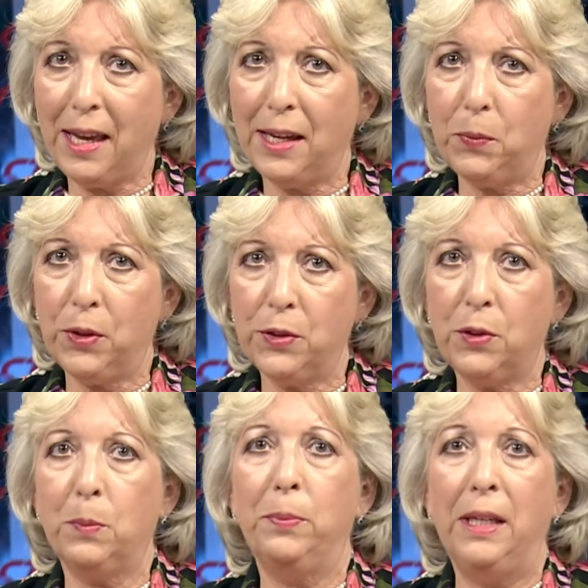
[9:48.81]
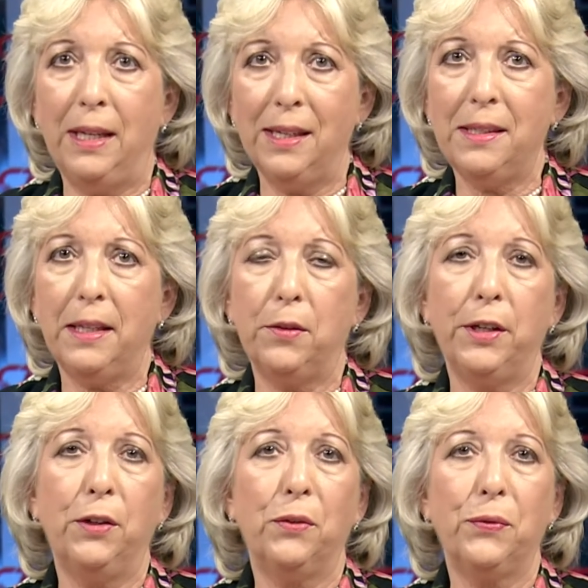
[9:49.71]
Edwards begins
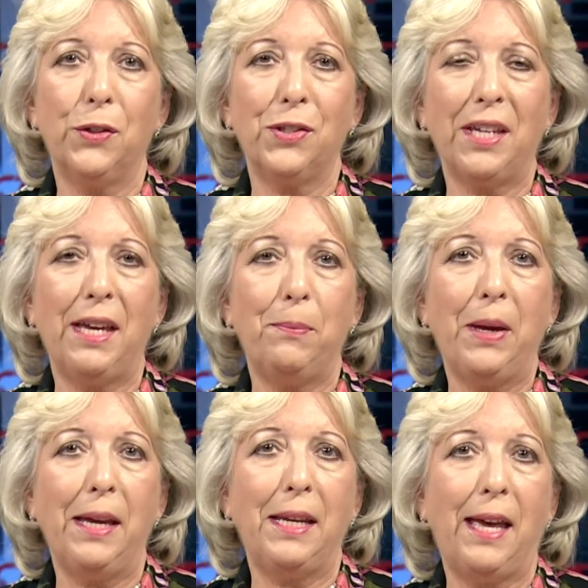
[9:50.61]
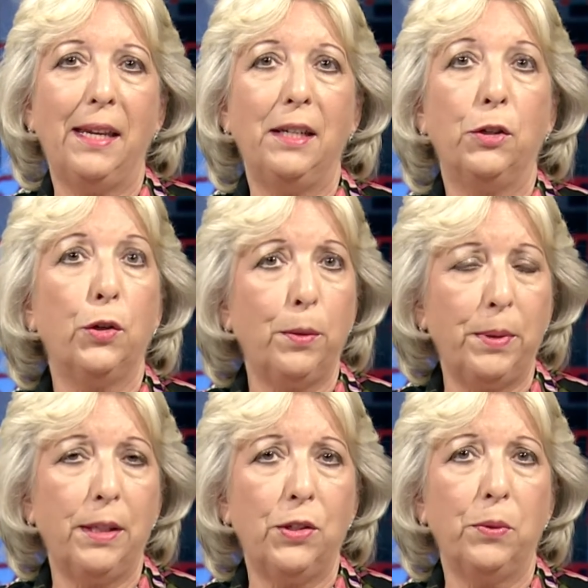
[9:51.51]
airing her first campaign ad in her
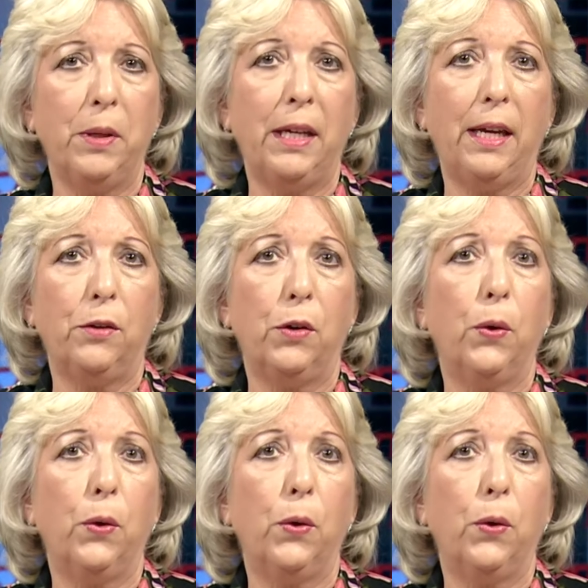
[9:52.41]
bid to regain her